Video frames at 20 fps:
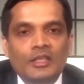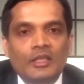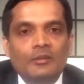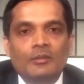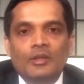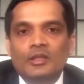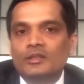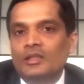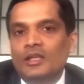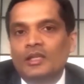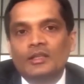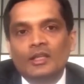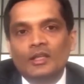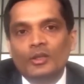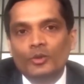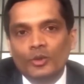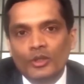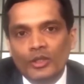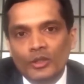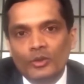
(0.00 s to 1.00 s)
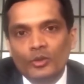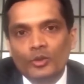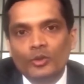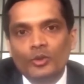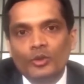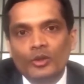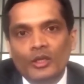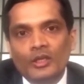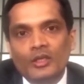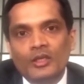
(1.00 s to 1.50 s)
walk around saying that i
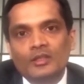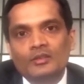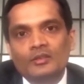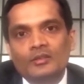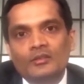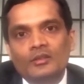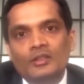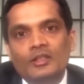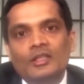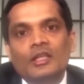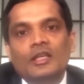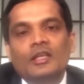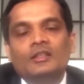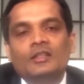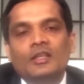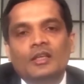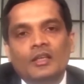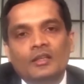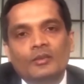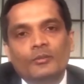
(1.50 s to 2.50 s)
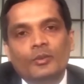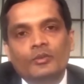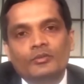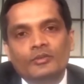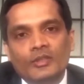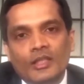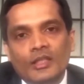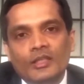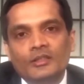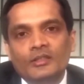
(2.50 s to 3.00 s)
have a slip disc i have a slip
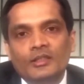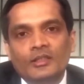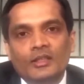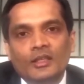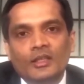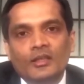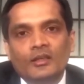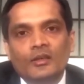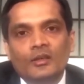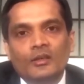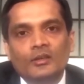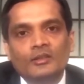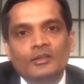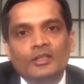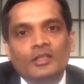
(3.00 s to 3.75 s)
disc i think you should